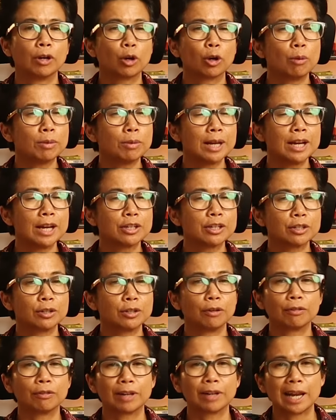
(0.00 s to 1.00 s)
a combination
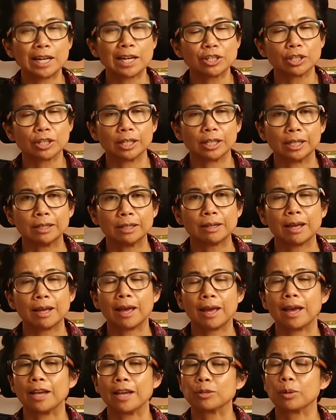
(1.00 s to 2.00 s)
of glandular
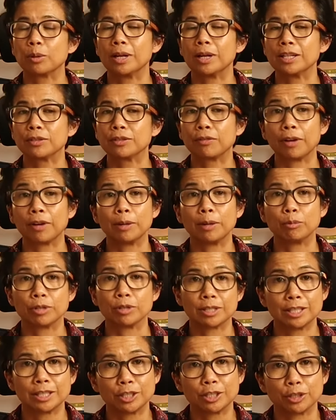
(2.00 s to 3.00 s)
as well as
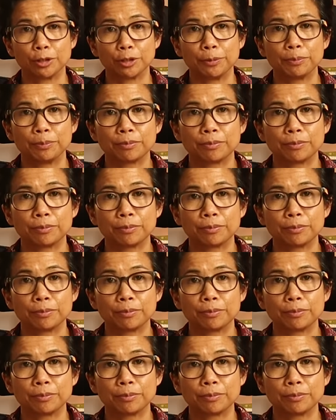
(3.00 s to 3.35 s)
fibrous tissue.